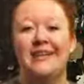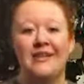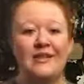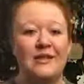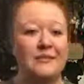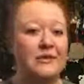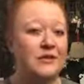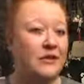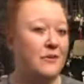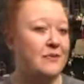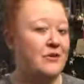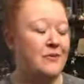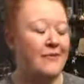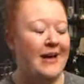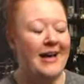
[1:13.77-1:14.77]
in a
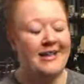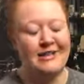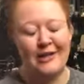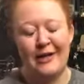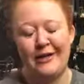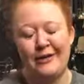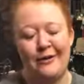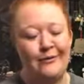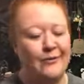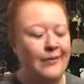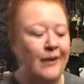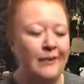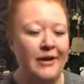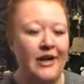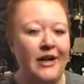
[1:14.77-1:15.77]
subscription box. Sorry, I don't
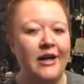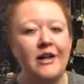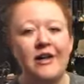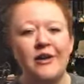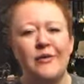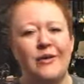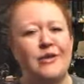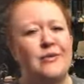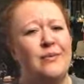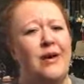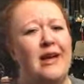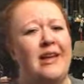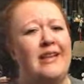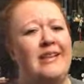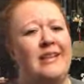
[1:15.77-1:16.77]
remember which
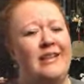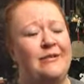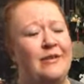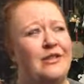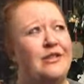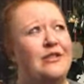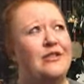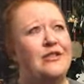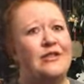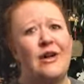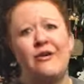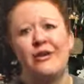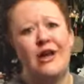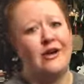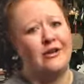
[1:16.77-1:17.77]
one. It was
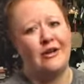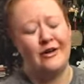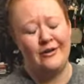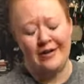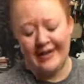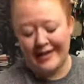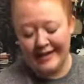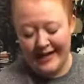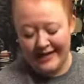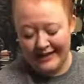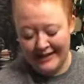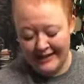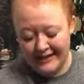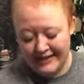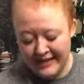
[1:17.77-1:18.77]
so long ago that I
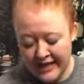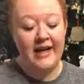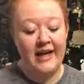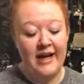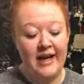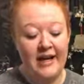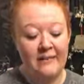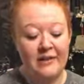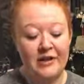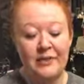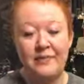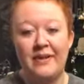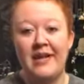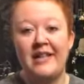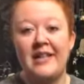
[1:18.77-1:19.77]
got this. I'm going
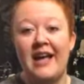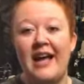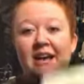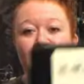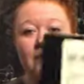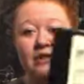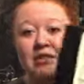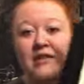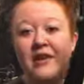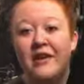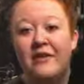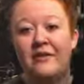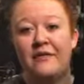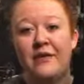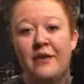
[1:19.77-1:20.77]
to plan it out
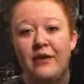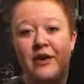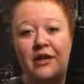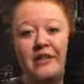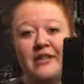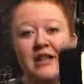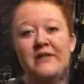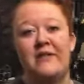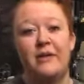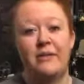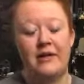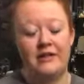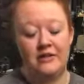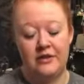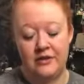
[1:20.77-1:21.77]
for stuff I
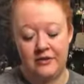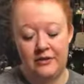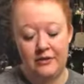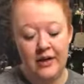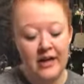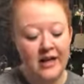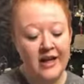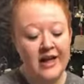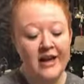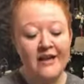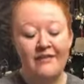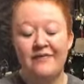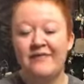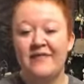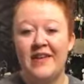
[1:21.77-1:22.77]
want to
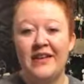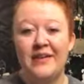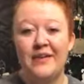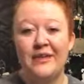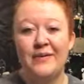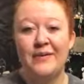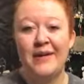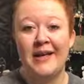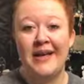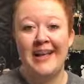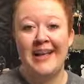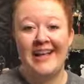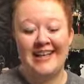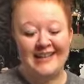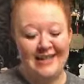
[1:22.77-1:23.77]
film
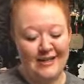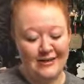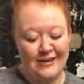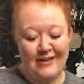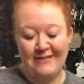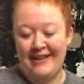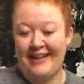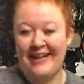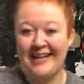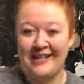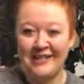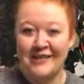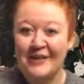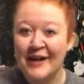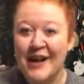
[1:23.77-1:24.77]
and I also have like
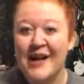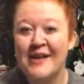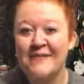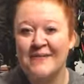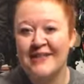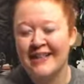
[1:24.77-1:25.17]
an Instagram